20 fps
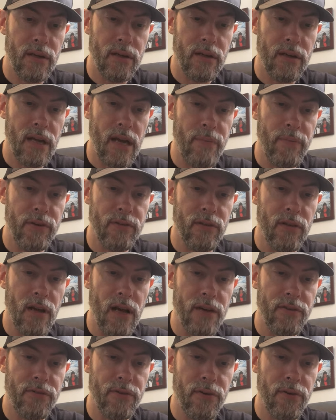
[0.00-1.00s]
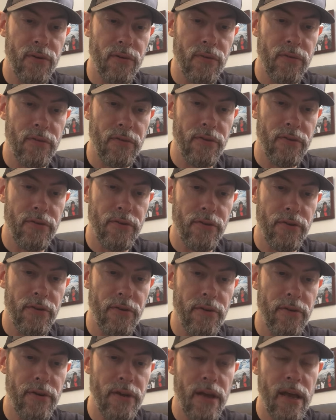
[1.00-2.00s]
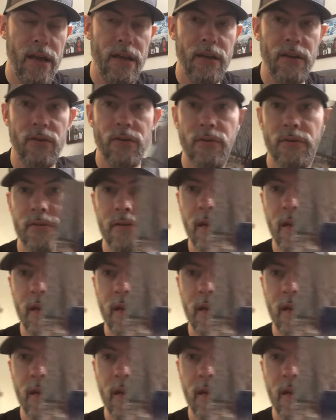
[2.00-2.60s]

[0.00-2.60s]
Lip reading: Capicciolatro the Third Heading North